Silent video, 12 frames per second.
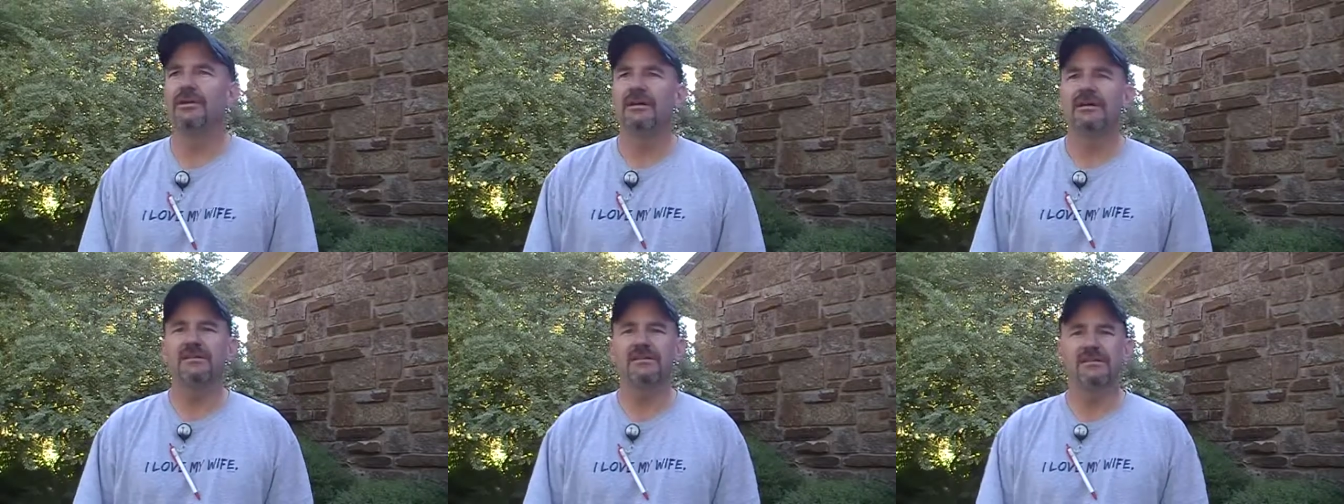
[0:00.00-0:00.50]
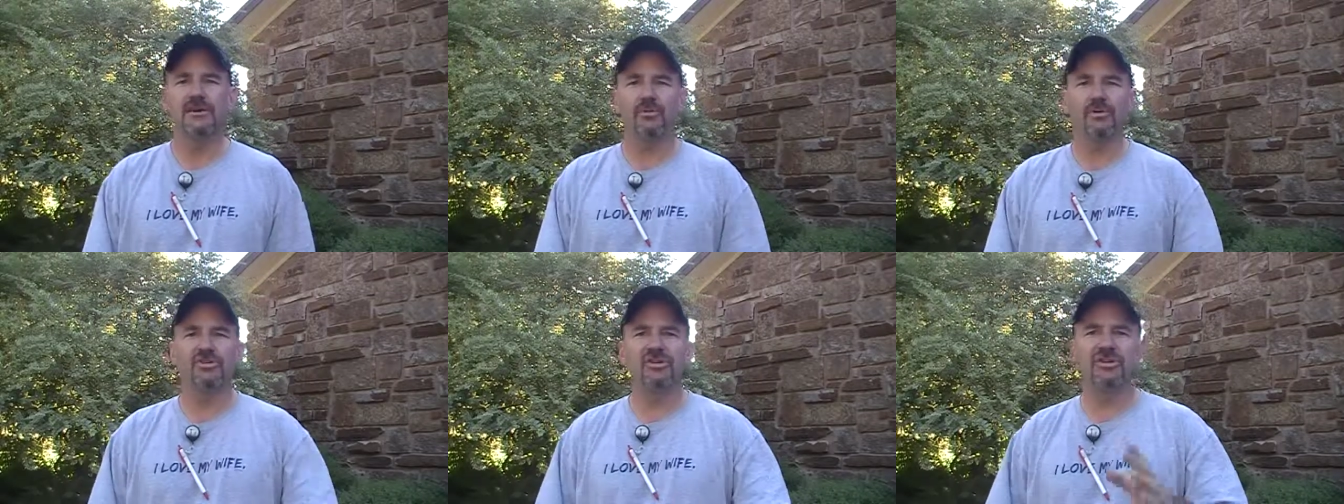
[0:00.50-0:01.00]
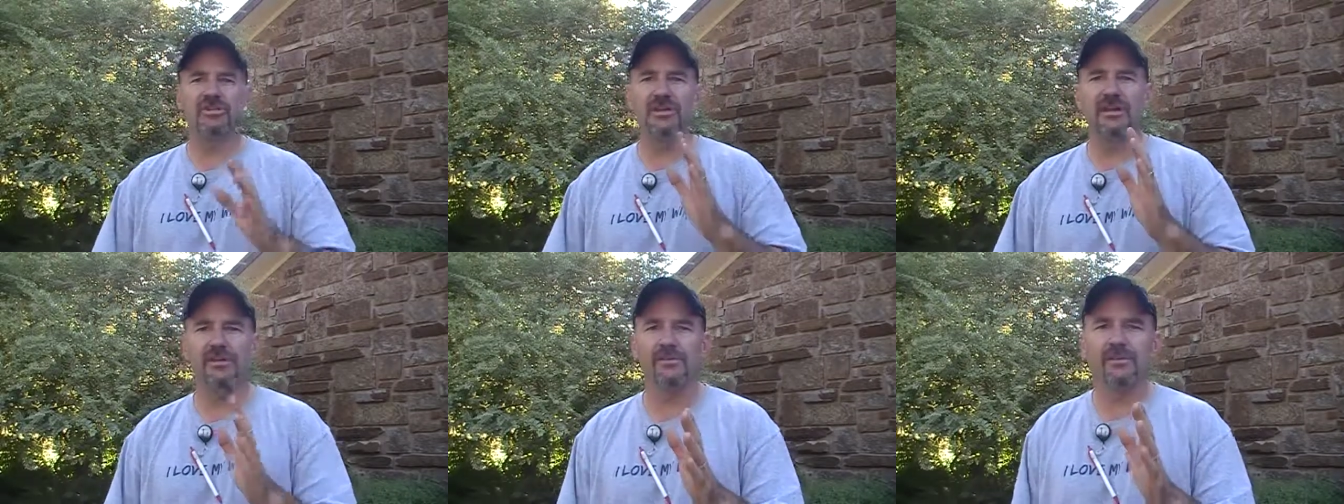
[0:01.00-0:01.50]
He says, I want you to
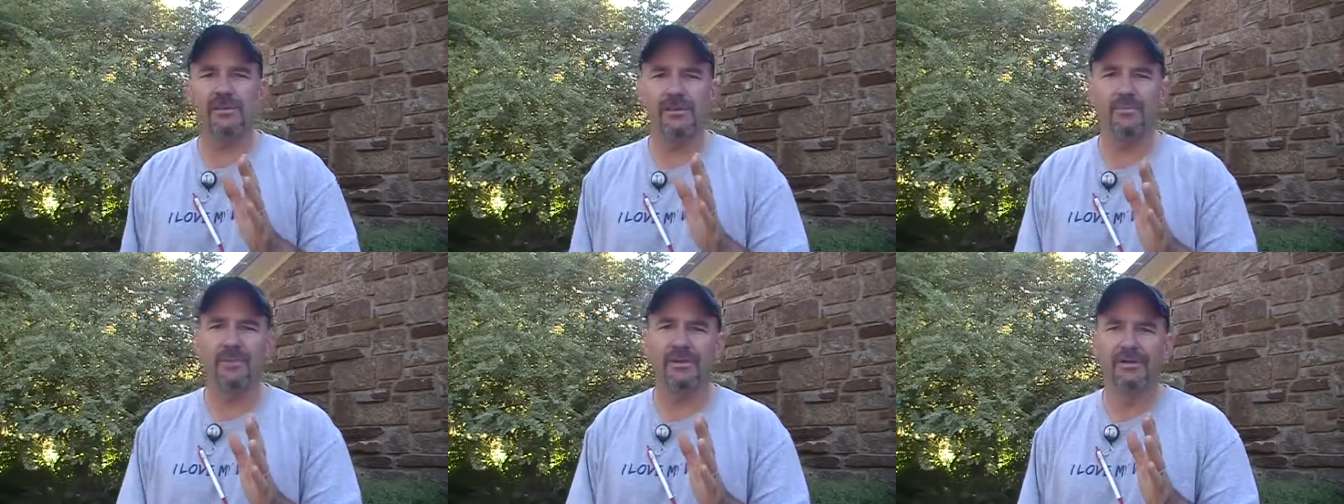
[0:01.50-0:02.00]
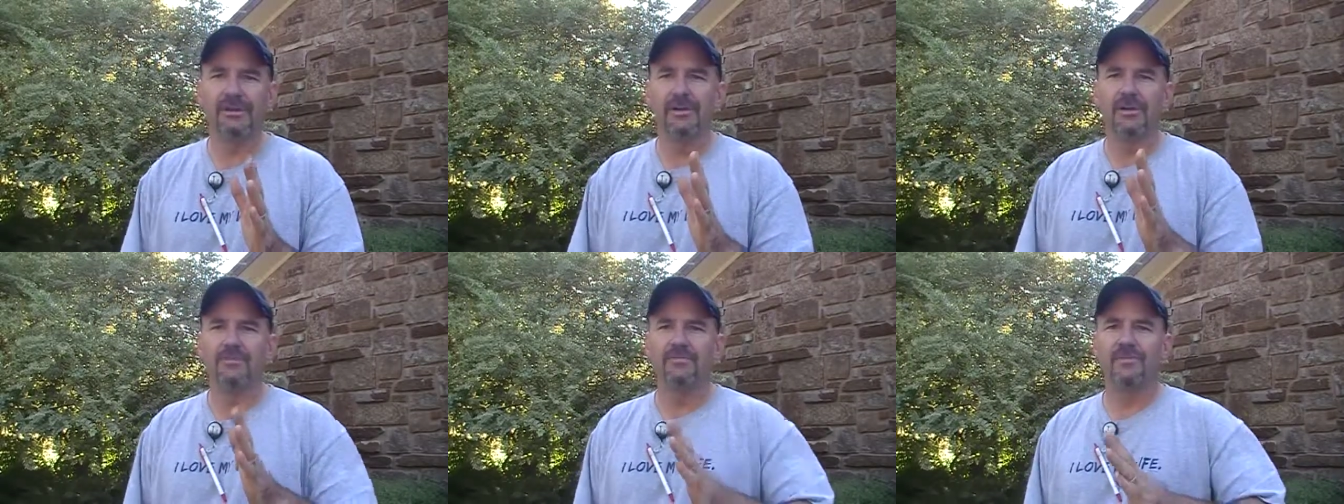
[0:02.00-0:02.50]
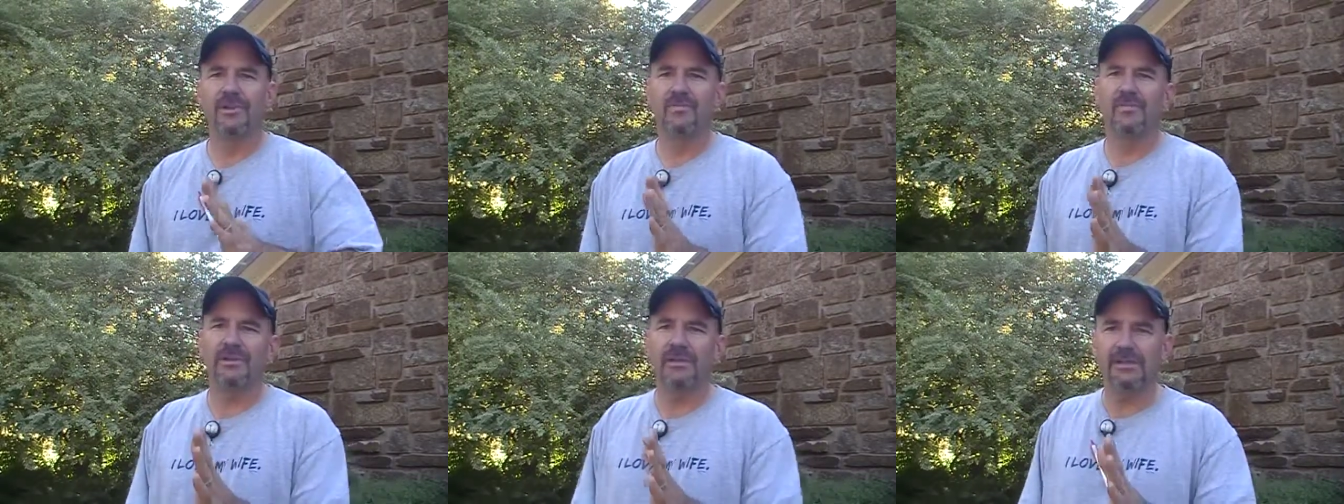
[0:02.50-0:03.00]
tell them
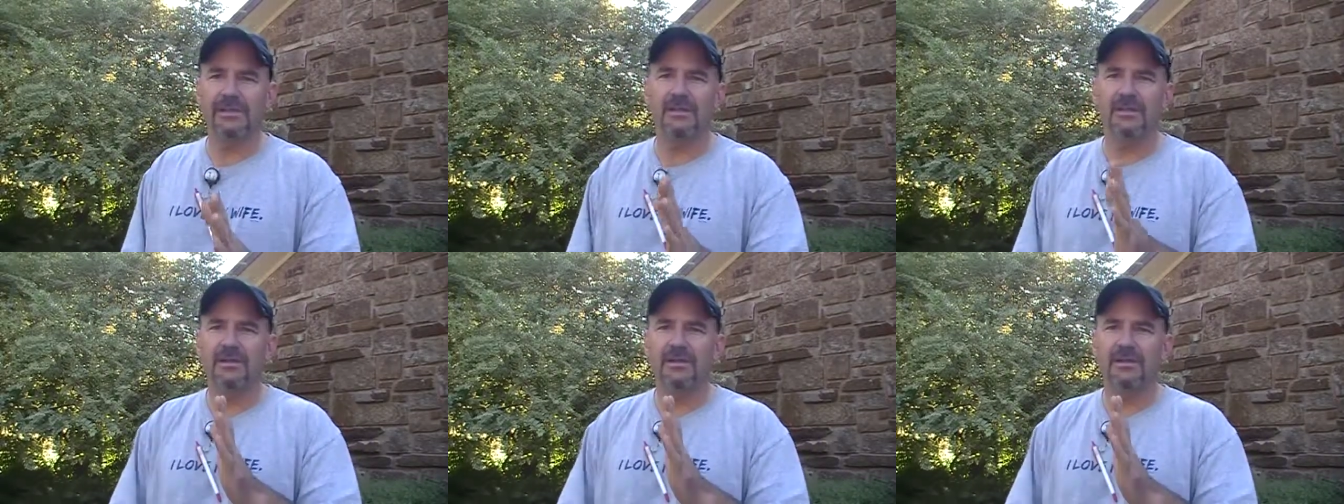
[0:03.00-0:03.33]
verbally